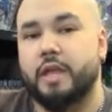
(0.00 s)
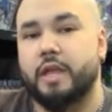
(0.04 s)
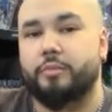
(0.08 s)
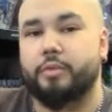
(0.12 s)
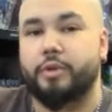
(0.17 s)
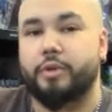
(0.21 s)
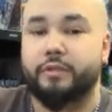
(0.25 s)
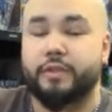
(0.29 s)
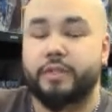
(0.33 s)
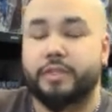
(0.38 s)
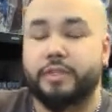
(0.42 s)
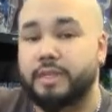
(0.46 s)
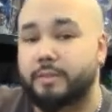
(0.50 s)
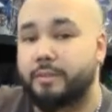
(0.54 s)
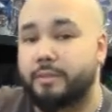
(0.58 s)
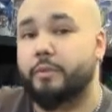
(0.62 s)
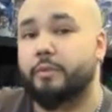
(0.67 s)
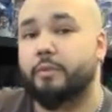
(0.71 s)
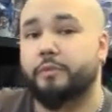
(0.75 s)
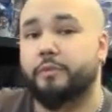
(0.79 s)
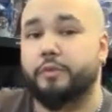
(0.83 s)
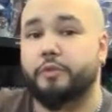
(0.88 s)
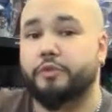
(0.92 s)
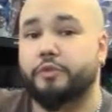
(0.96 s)
Previously, my
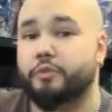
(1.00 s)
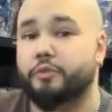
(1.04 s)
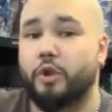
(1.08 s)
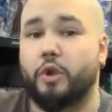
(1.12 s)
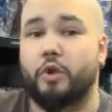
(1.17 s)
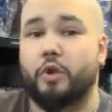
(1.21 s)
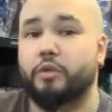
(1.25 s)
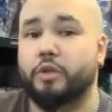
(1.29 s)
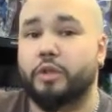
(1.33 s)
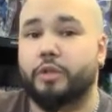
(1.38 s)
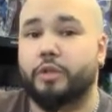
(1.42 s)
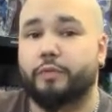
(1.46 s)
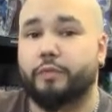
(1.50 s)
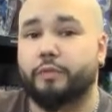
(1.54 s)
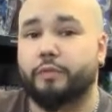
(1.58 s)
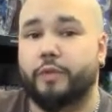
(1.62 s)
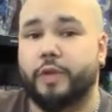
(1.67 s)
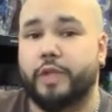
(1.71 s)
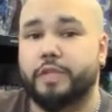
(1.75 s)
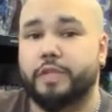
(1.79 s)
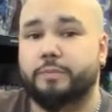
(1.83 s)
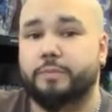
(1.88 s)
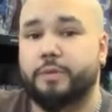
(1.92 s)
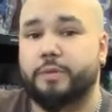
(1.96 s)
reviews were only for
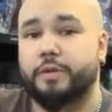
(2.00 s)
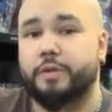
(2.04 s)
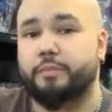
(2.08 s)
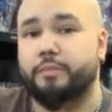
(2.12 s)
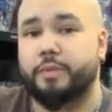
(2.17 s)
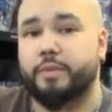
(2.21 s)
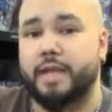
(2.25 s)
Facebook,